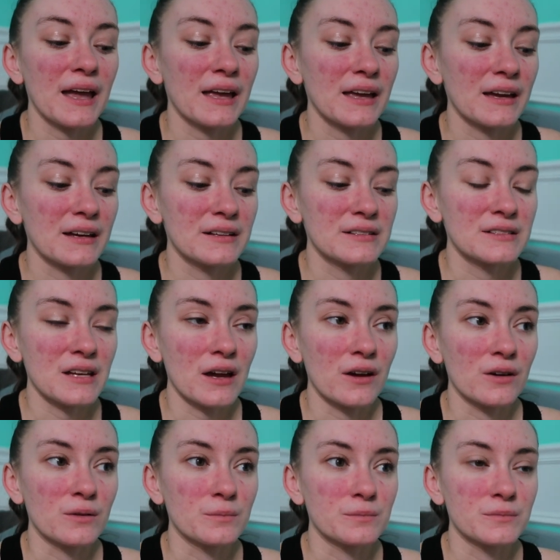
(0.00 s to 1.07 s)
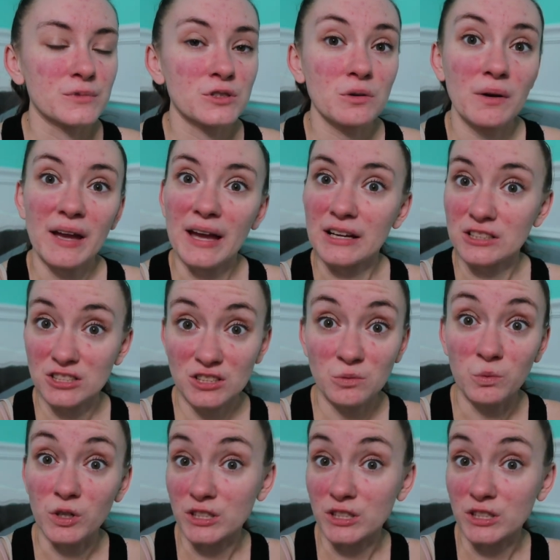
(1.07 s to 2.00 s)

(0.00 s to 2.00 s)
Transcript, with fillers: And um, so it actually